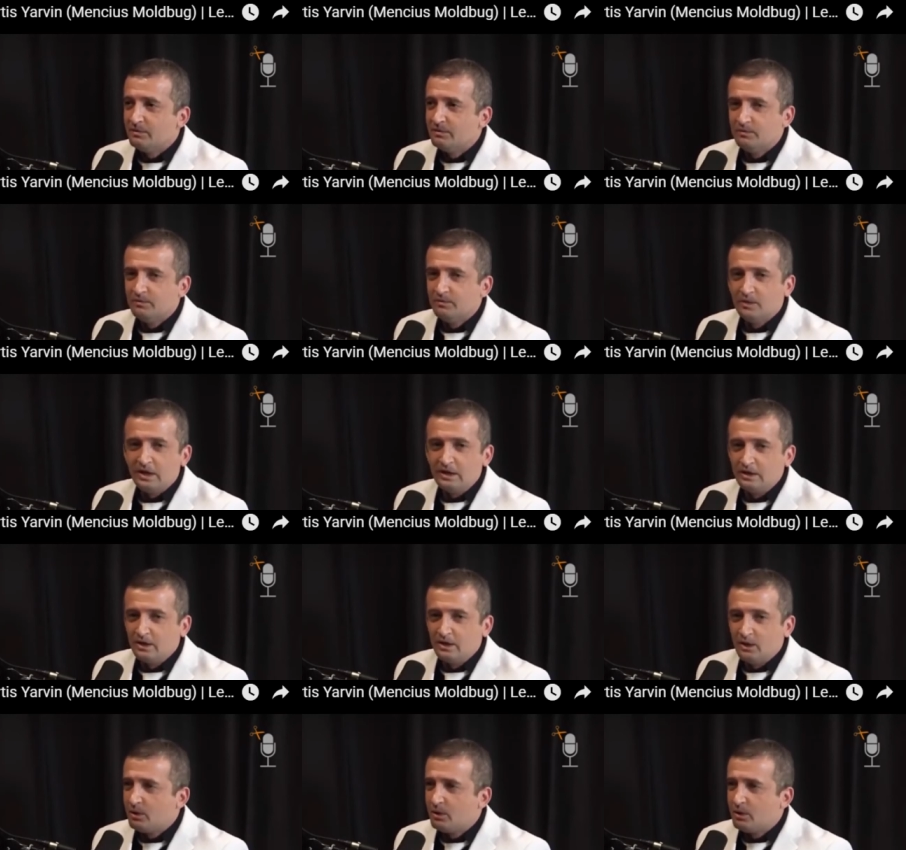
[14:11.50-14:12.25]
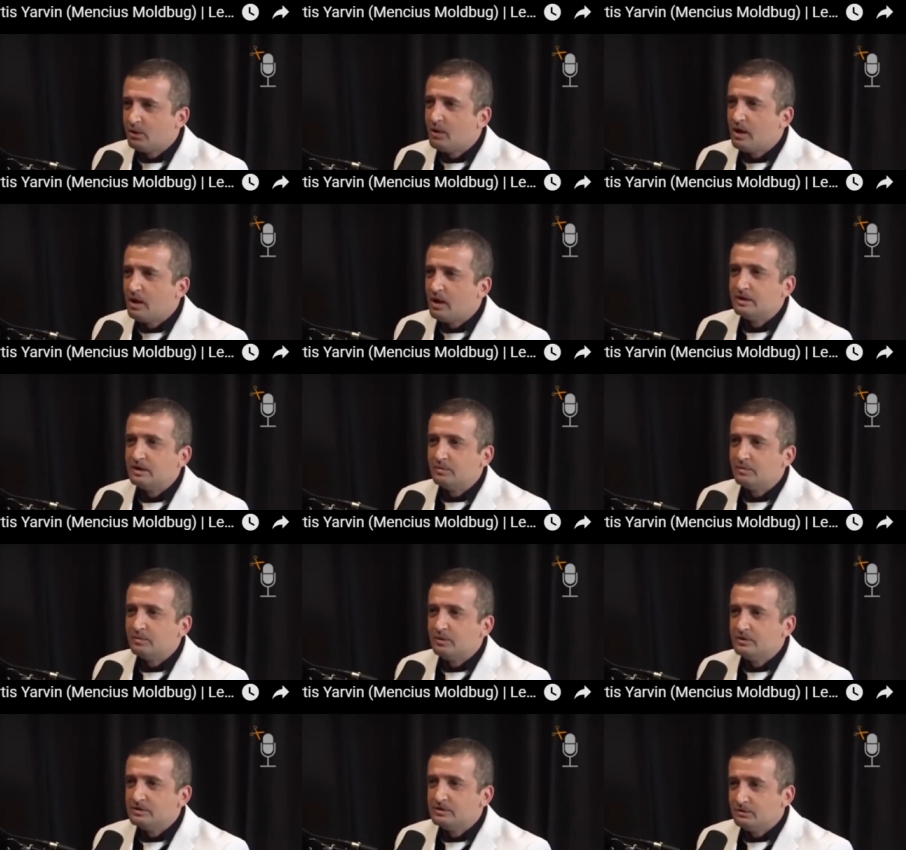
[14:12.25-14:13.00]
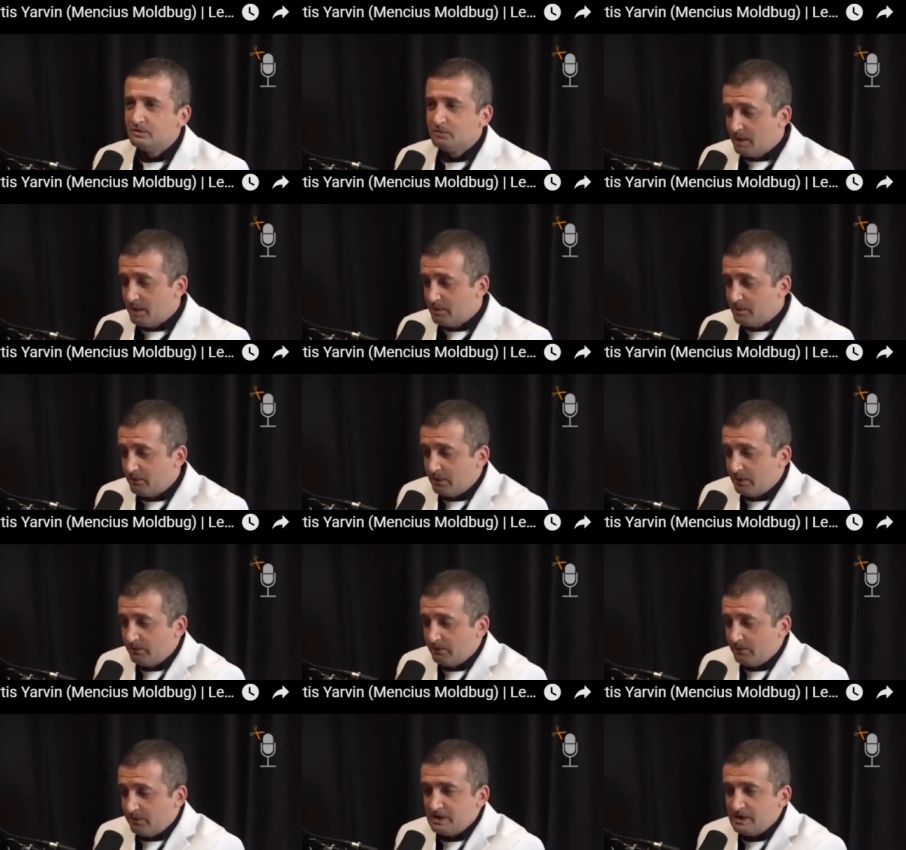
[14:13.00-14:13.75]
a lower quality person. Well, maybe in
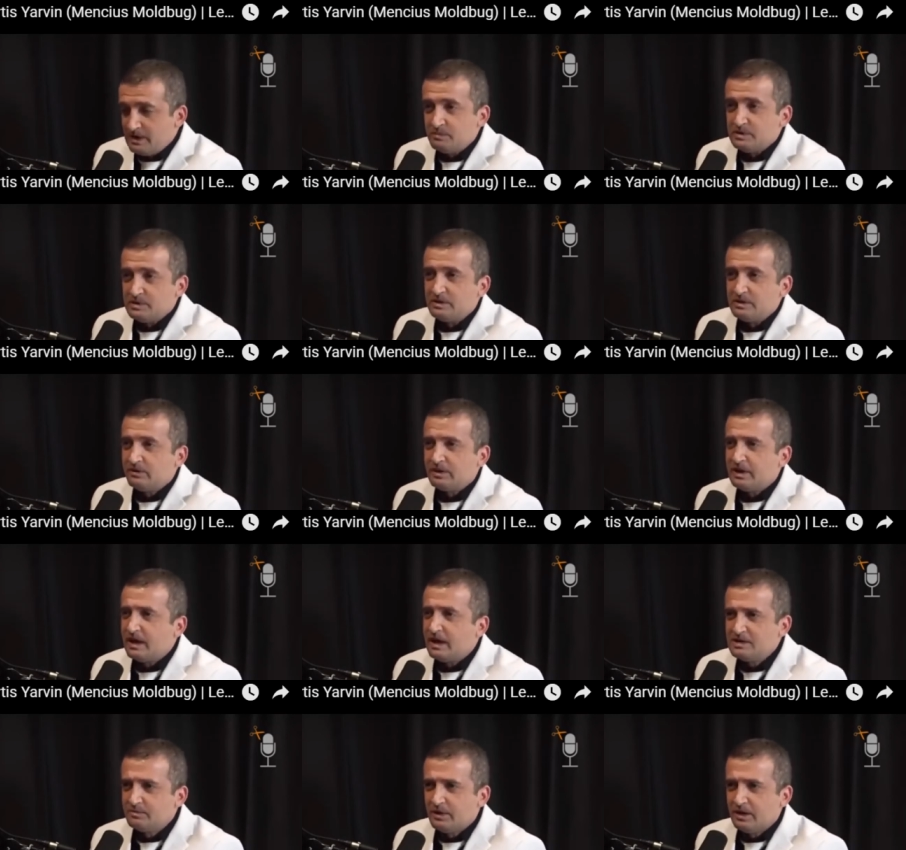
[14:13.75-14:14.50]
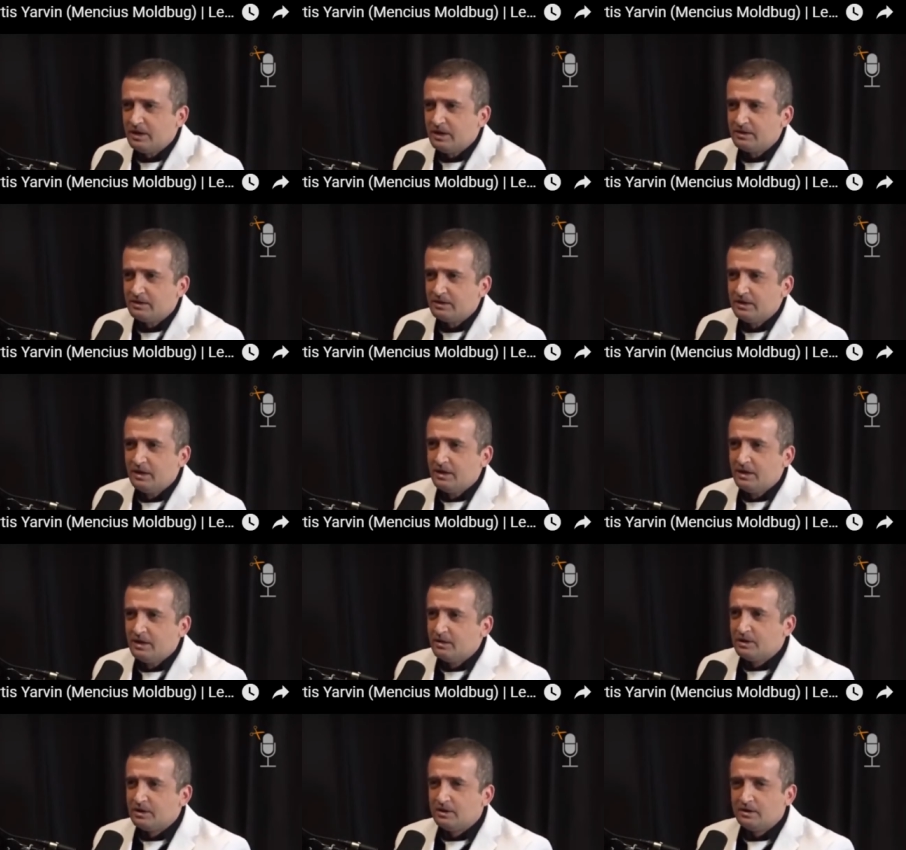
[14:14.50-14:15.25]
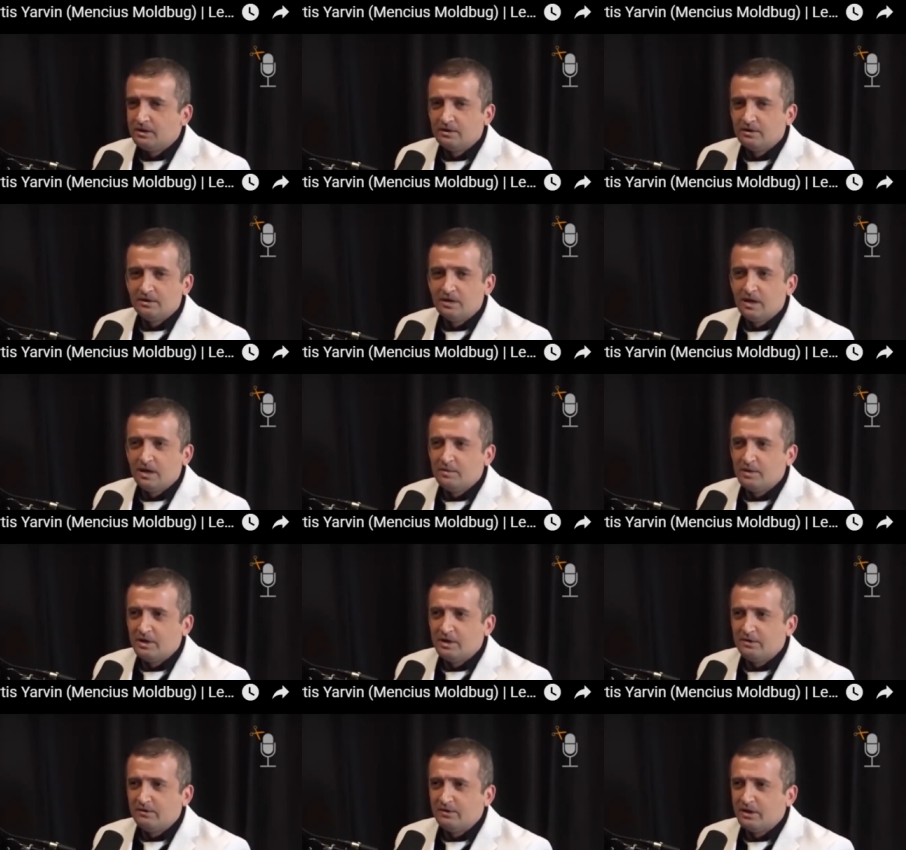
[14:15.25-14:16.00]
one very specific aspect, but I
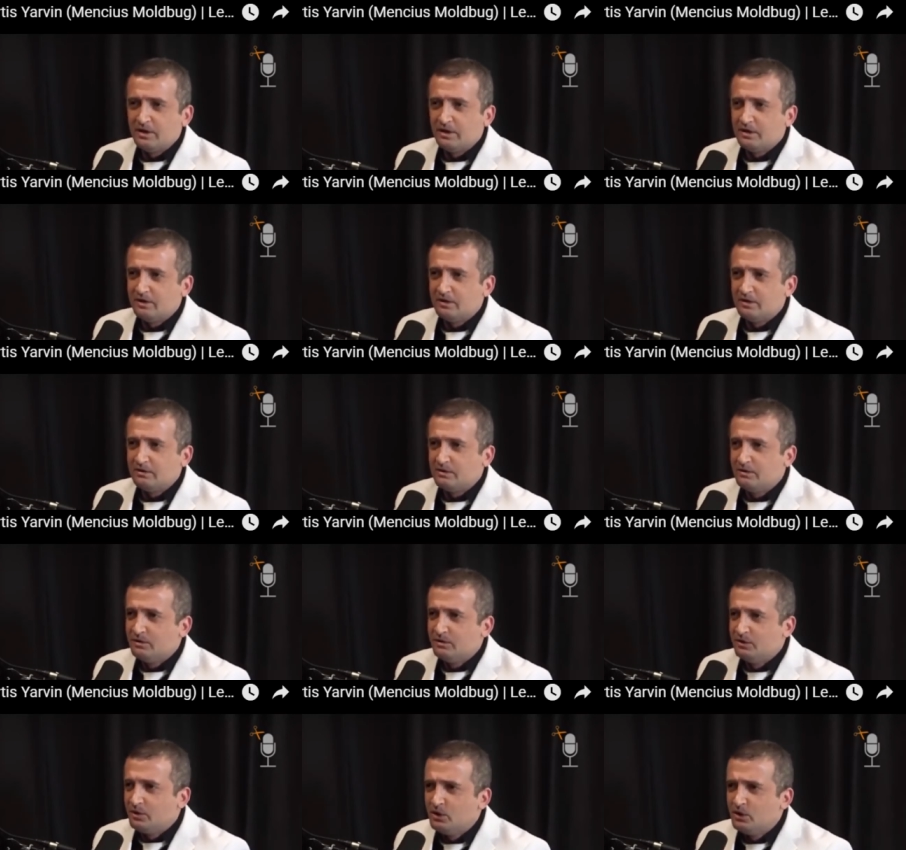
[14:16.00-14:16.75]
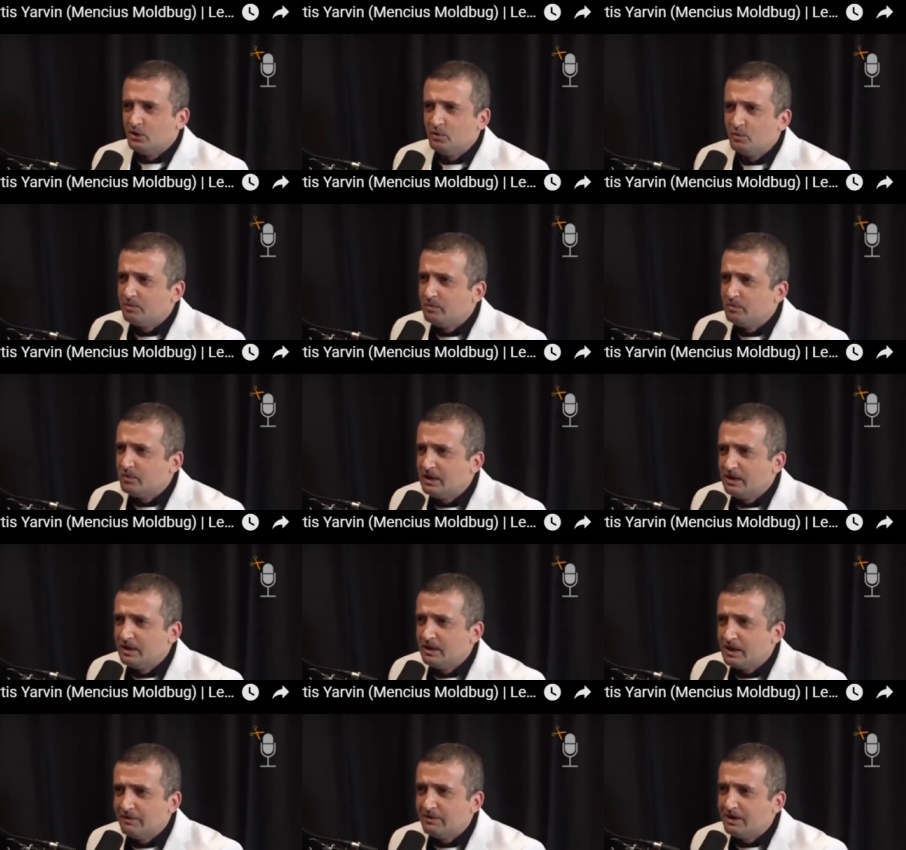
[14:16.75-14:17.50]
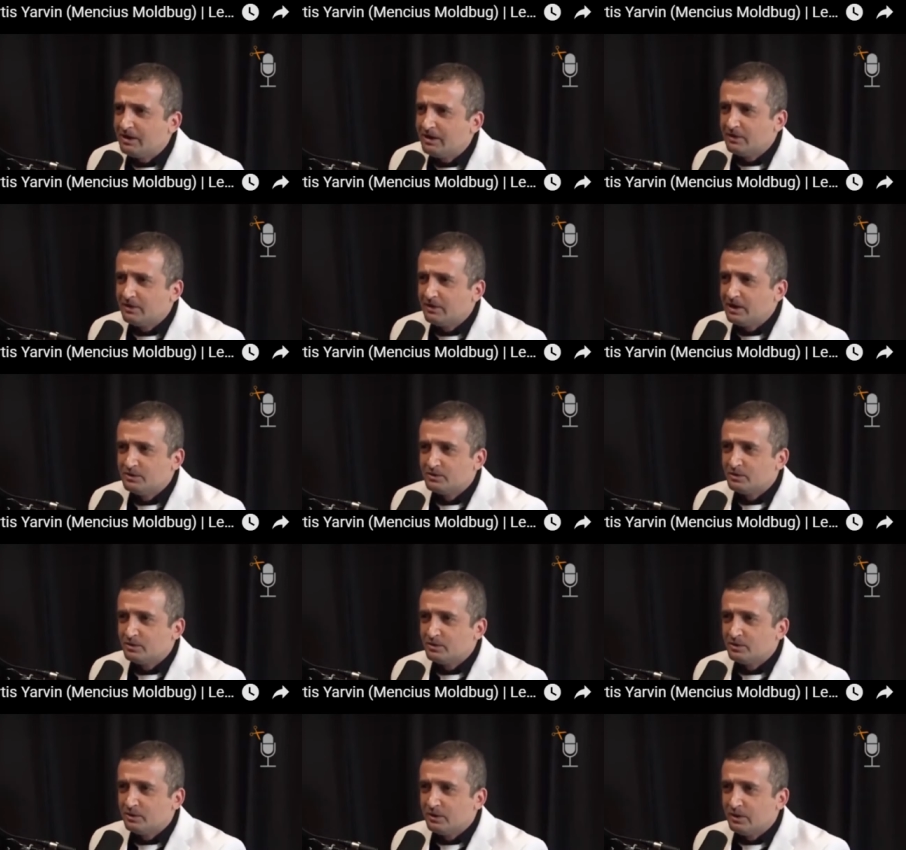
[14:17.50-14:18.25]
mean, if they're a good human being, I've got friends
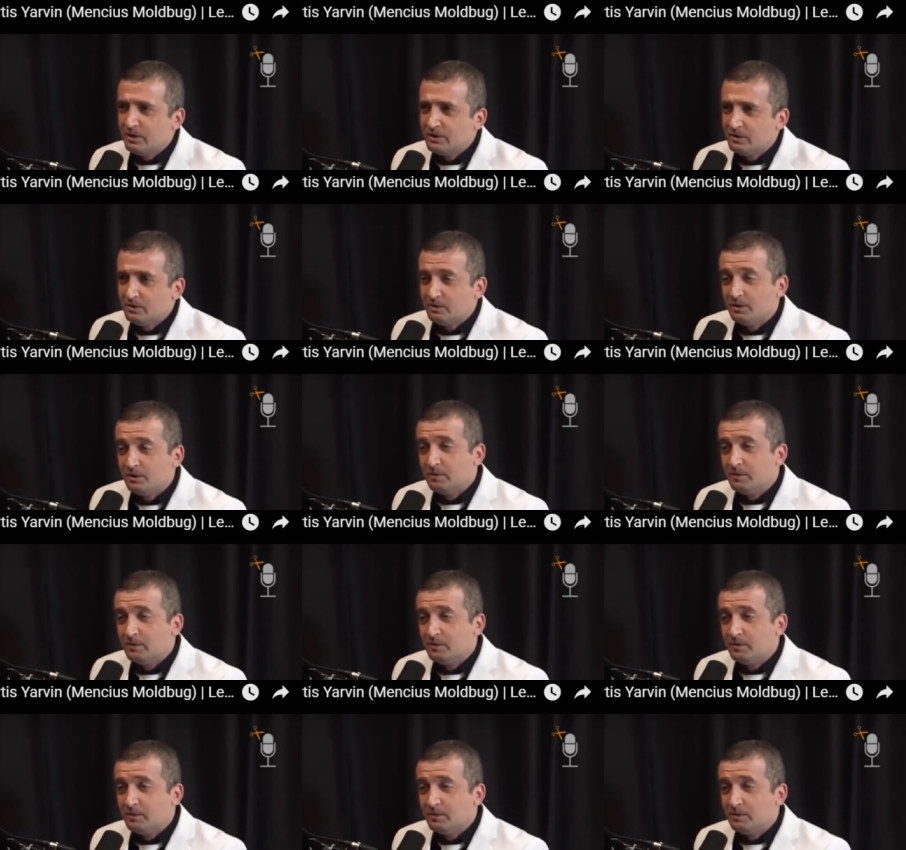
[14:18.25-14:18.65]
who are low IQ.